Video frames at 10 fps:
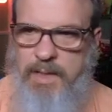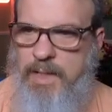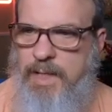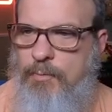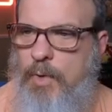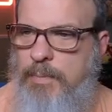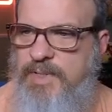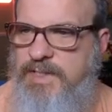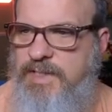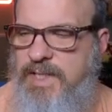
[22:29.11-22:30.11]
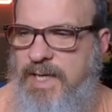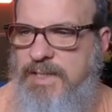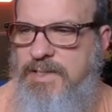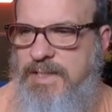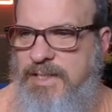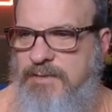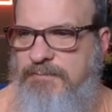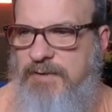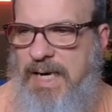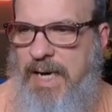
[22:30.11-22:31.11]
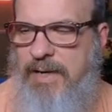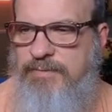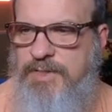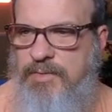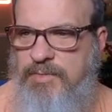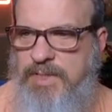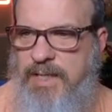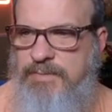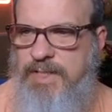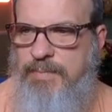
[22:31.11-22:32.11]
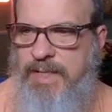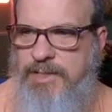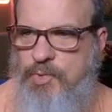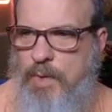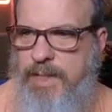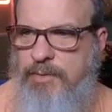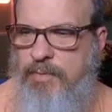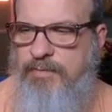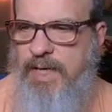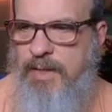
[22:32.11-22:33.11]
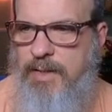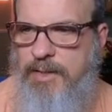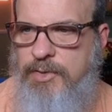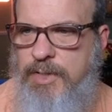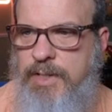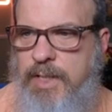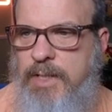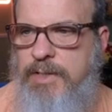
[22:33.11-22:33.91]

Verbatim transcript: and 1 BCX is 5. So times that by 20, we've got 100.